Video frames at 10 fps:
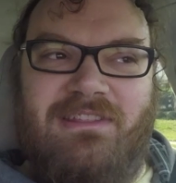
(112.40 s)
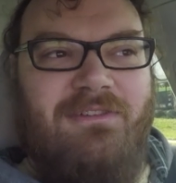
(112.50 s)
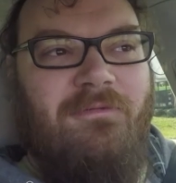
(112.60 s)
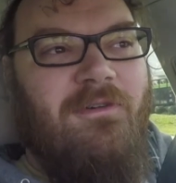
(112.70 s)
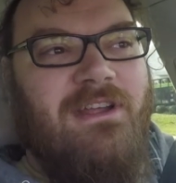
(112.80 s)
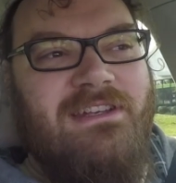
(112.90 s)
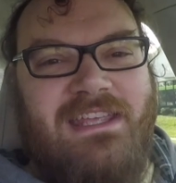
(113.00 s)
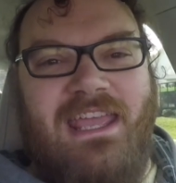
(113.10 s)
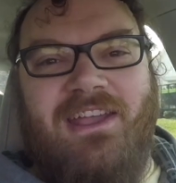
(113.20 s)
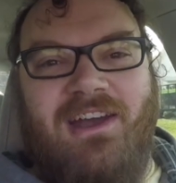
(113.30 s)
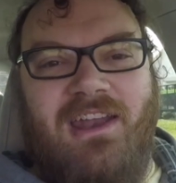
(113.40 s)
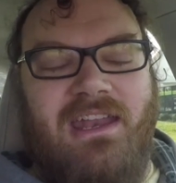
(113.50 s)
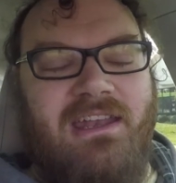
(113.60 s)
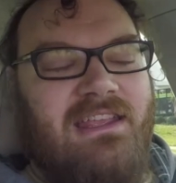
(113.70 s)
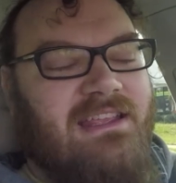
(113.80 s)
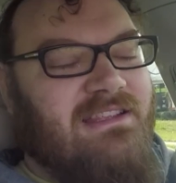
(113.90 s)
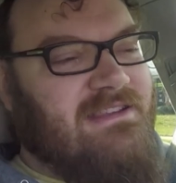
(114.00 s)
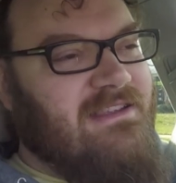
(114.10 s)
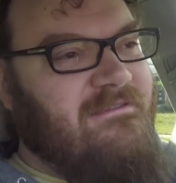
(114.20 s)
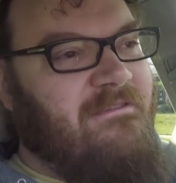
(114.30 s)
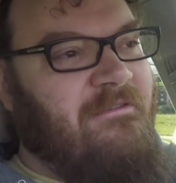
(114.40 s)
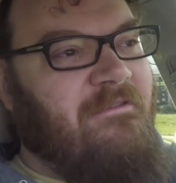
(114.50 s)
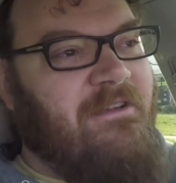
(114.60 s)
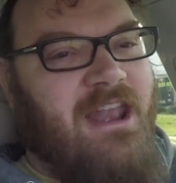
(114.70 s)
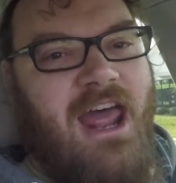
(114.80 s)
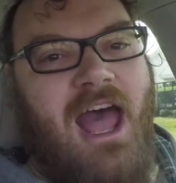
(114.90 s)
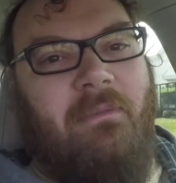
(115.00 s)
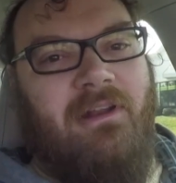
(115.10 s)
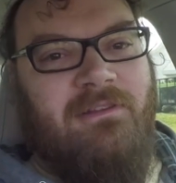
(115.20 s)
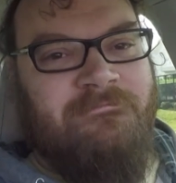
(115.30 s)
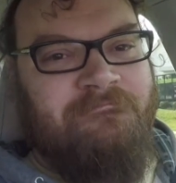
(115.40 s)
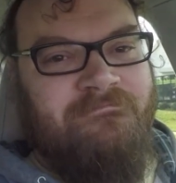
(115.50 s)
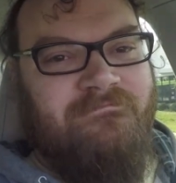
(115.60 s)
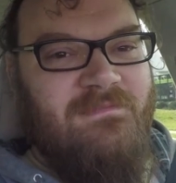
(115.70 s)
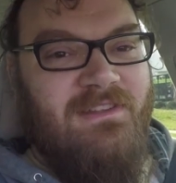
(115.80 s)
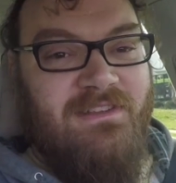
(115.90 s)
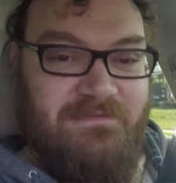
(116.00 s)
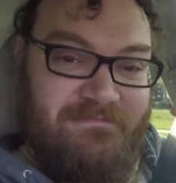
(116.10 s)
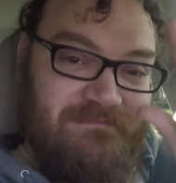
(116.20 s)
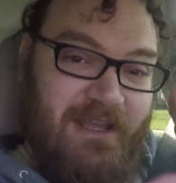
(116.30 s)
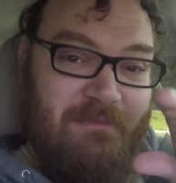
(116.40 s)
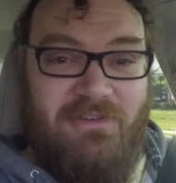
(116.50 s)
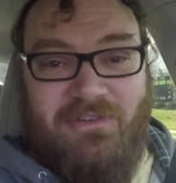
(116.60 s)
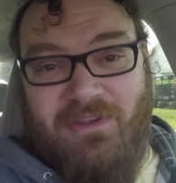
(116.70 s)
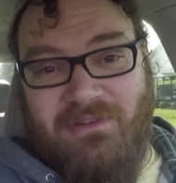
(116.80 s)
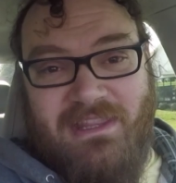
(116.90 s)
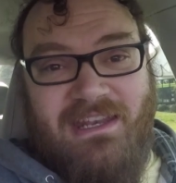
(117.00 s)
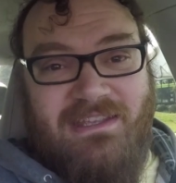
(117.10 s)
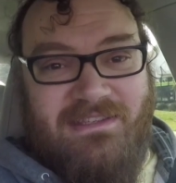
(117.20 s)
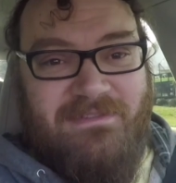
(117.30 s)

one take on it is phenomenal. So I'm going to show you what that is.